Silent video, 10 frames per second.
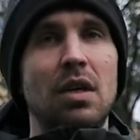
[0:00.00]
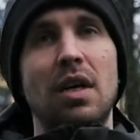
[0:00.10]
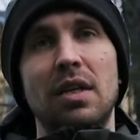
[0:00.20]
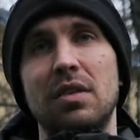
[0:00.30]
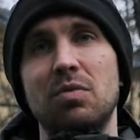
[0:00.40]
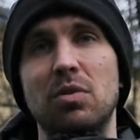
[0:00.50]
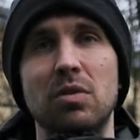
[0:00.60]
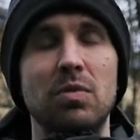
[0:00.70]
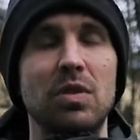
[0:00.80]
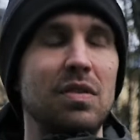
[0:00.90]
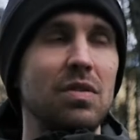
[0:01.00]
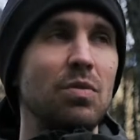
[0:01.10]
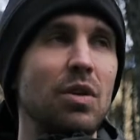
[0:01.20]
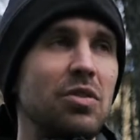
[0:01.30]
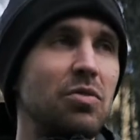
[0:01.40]
And that's one of the reasons
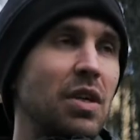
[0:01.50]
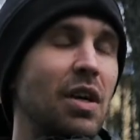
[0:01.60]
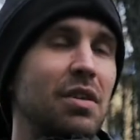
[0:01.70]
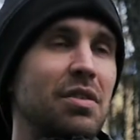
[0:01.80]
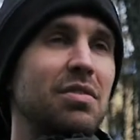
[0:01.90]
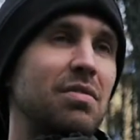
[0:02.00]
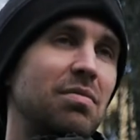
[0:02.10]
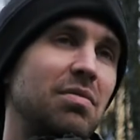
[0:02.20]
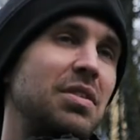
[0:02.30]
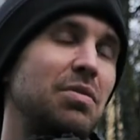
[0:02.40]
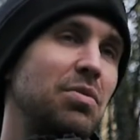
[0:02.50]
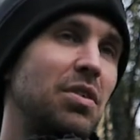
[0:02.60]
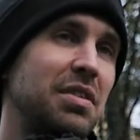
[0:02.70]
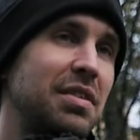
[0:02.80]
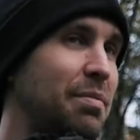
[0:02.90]
why street art is still
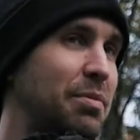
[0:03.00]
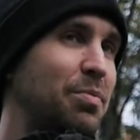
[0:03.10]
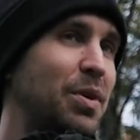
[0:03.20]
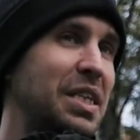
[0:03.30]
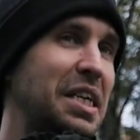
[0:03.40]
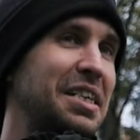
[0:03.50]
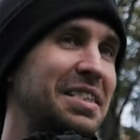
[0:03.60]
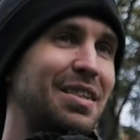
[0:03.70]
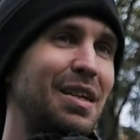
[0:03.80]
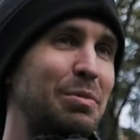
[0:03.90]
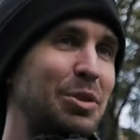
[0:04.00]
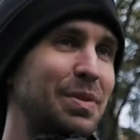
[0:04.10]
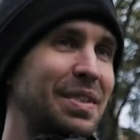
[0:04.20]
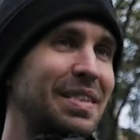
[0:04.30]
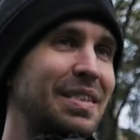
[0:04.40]
not accepted by the art
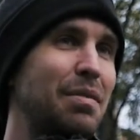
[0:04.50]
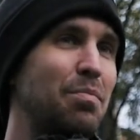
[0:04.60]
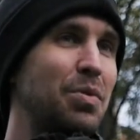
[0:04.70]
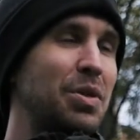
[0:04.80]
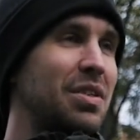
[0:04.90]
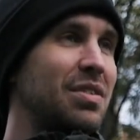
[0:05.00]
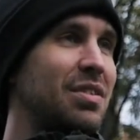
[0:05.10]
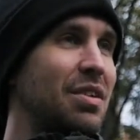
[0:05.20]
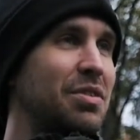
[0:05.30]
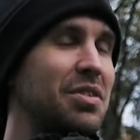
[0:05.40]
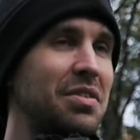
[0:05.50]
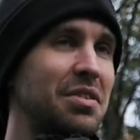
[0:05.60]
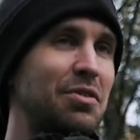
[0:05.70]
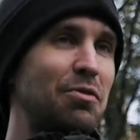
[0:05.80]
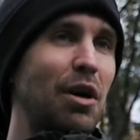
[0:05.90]
establishment, because, you know, it doesn't
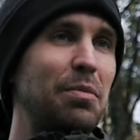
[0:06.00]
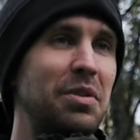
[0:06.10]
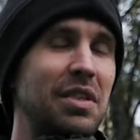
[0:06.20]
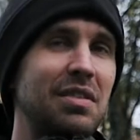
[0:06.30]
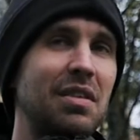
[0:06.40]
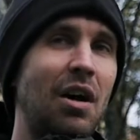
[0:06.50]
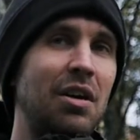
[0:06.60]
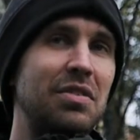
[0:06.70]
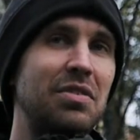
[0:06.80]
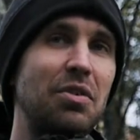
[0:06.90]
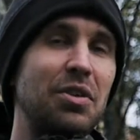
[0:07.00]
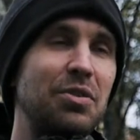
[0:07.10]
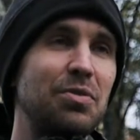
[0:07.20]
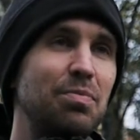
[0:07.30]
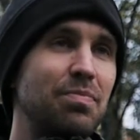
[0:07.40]
ascribe to these art
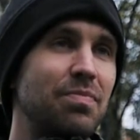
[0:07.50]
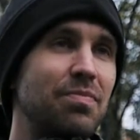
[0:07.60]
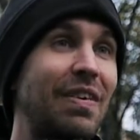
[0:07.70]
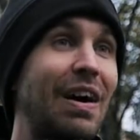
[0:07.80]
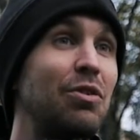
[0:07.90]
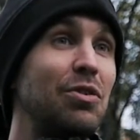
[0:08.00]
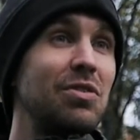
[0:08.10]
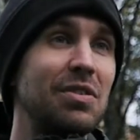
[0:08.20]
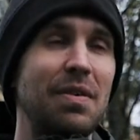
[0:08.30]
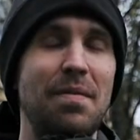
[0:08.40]
historical values.